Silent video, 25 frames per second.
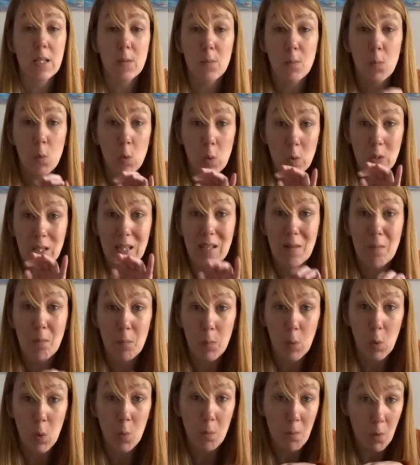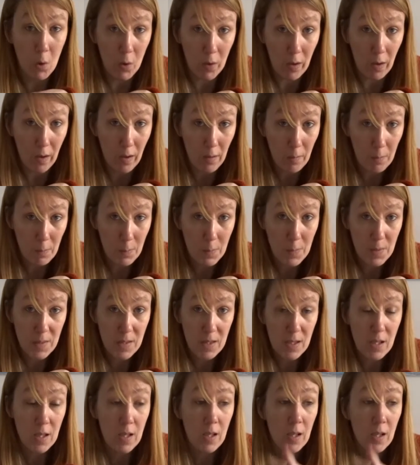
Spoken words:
more simple mock-ups.